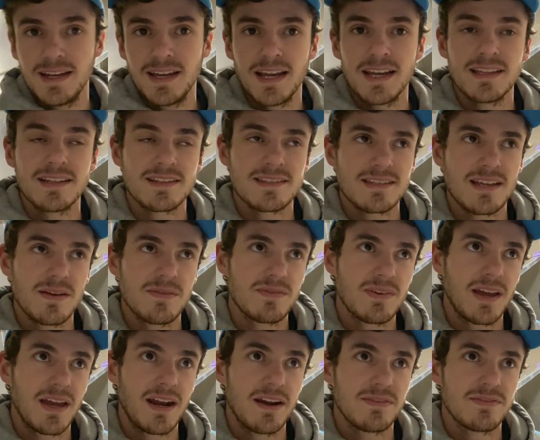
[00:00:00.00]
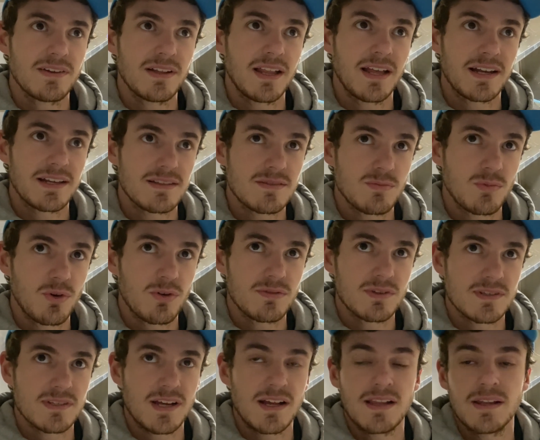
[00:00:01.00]
In the step van, I feel like it's more of a
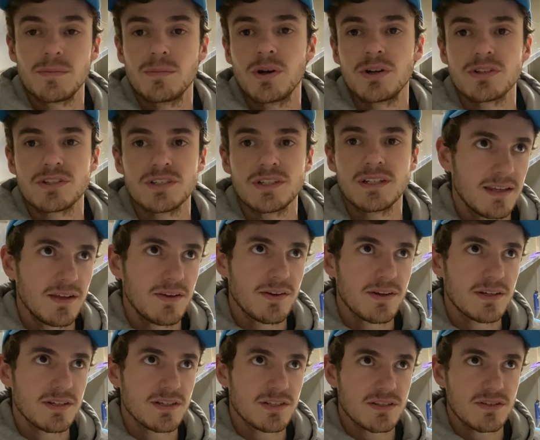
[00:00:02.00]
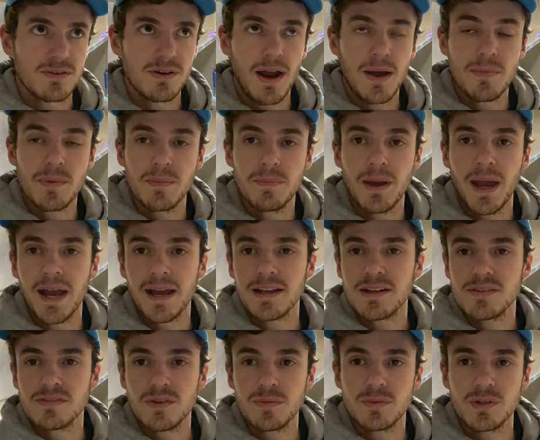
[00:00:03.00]
solid motion. You can just grab the
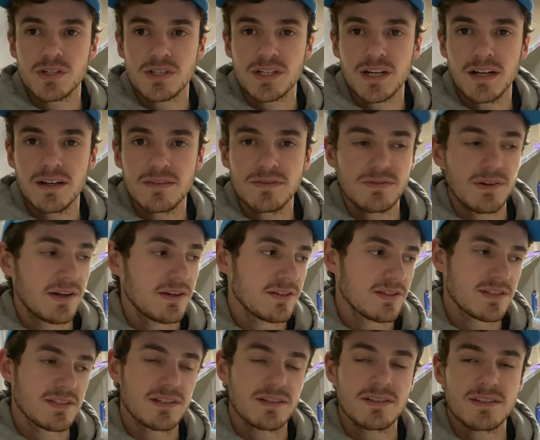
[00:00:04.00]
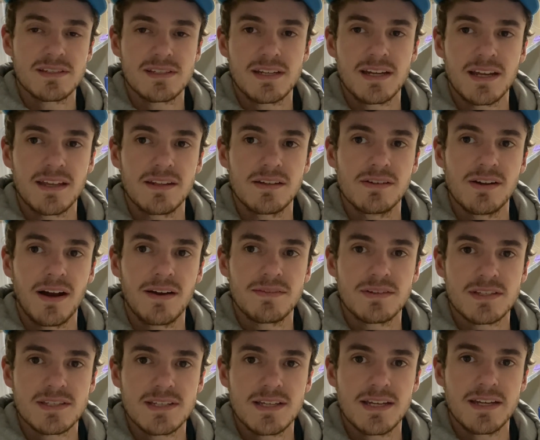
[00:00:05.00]
package from the shelf while you're still sitting in the
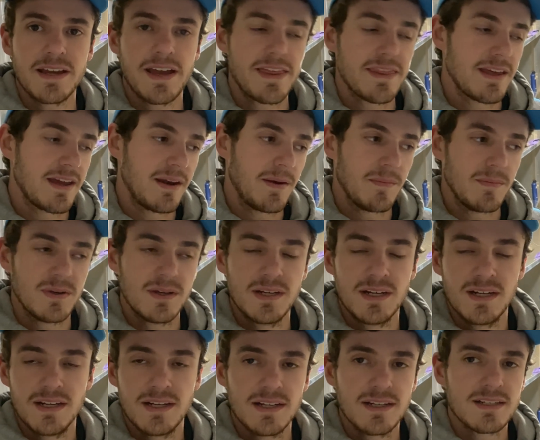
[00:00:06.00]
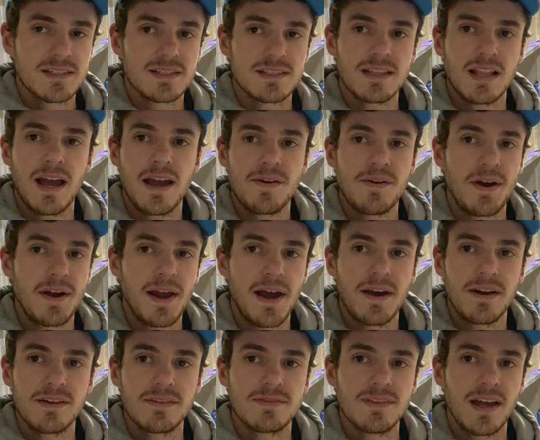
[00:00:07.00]
driver's seat and then slide right
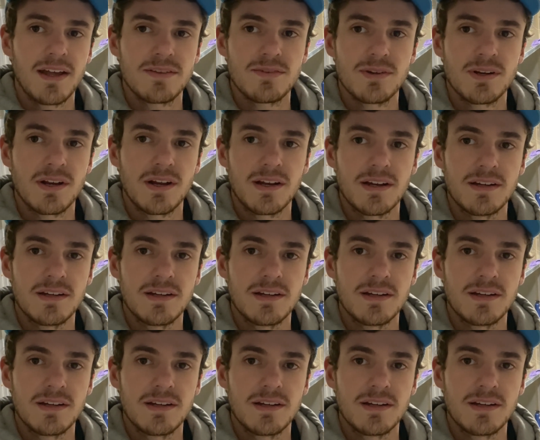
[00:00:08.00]
out if that's what you're gonna